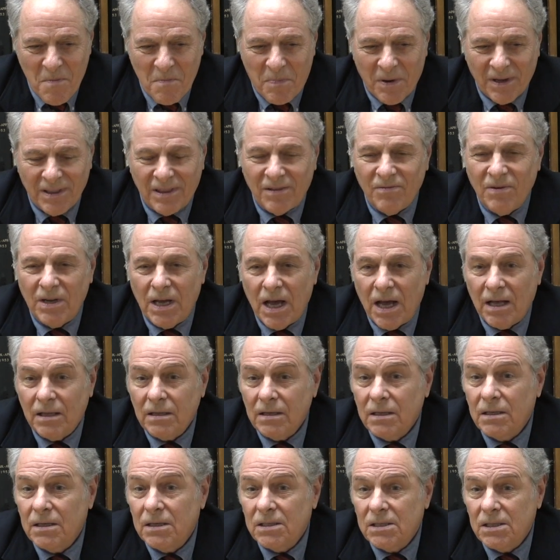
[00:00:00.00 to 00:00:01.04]
But the
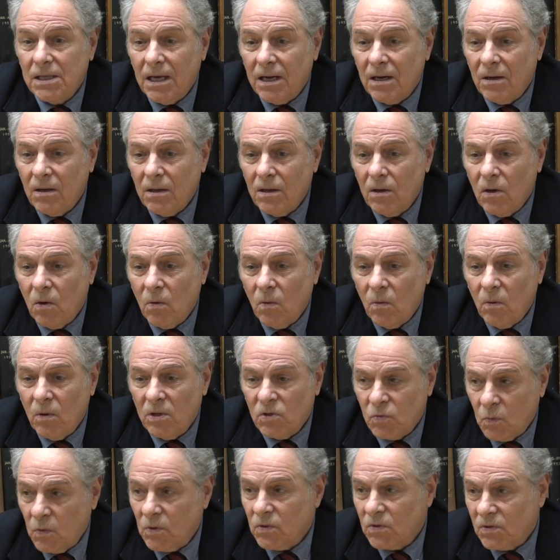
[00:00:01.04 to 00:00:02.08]
reality is that, you know,
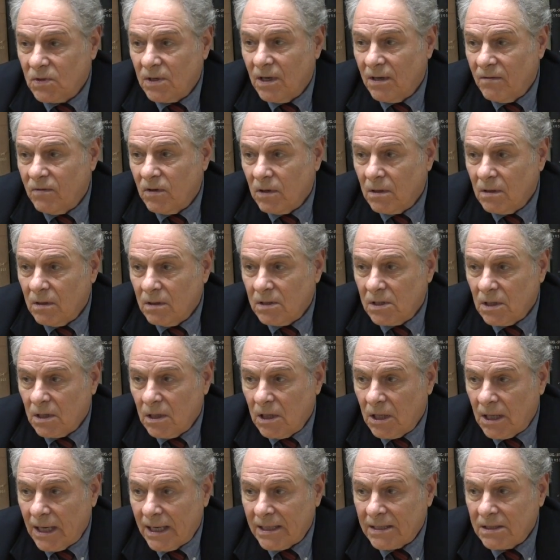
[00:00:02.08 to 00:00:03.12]
it's worth saving. It's a
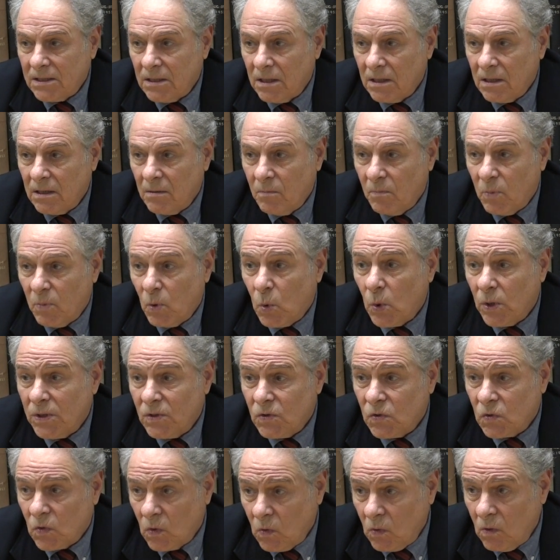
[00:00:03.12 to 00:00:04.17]
classic boys'
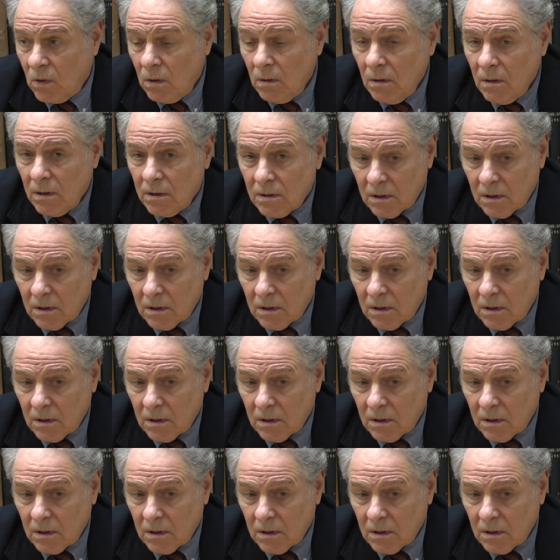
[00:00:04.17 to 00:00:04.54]
school.